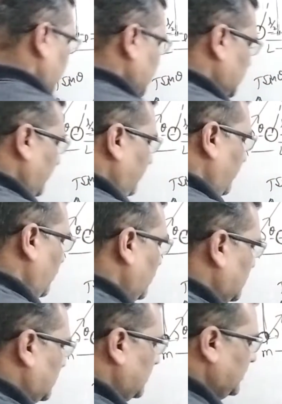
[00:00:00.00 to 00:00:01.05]
that is the
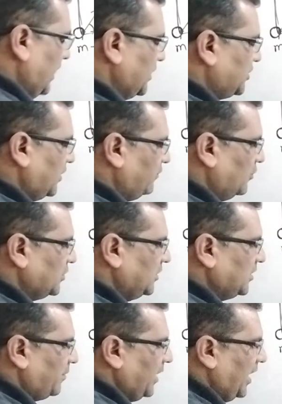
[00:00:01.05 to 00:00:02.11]
force tension force
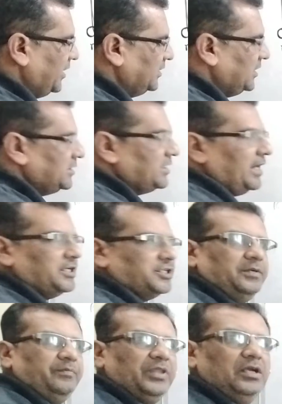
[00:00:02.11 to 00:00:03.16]
is applied in this
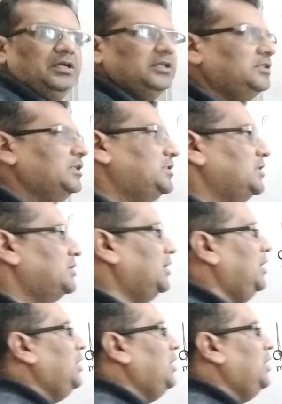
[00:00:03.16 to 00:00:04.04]
direction. This is